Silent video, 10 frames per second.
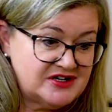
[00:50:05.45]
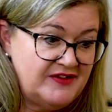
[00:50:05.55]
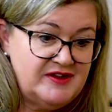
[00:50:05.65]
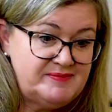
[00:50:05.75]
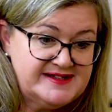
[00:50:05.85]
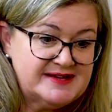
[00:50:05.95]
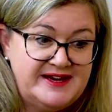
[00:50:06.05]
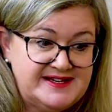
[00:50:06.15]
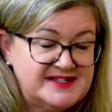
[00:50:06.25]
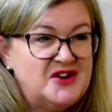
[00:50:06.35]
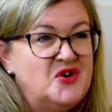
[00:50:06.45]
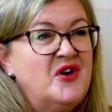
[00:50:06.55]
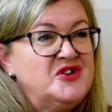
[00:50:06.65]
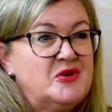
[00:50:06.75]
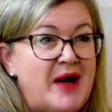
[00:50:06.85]
other bits and pieces that are not
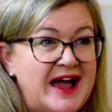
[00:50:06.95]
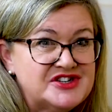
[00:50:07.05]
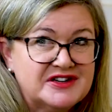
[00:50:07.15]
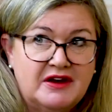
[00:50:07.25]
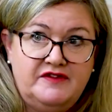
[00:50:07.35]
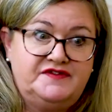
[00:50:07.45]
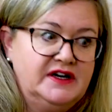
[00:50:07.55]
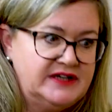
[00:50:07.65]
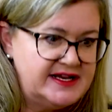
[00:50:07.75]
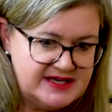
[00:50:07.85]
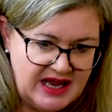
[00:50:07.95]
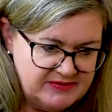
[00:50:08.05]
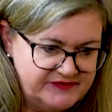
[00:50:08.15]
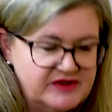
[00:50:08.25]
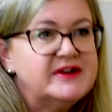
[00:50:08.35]
your passion, like finance and
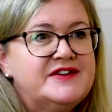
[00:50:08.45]
admin for me, for